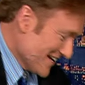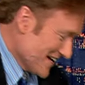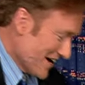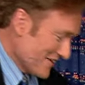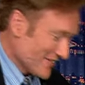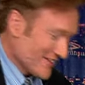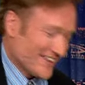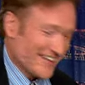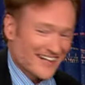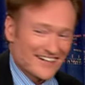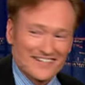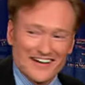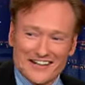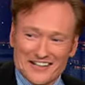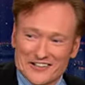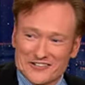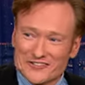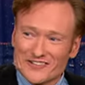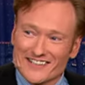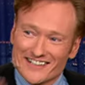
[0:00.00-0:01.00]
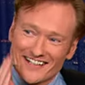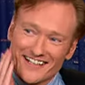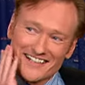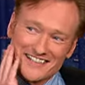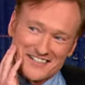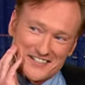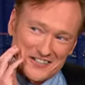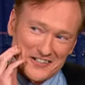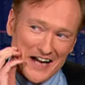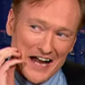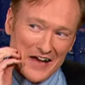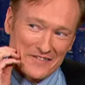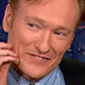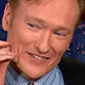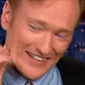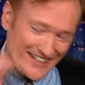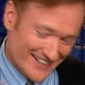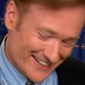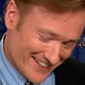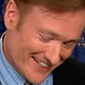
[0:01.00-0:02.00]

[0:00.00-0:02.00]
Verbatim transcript: Everything around here really is crappy.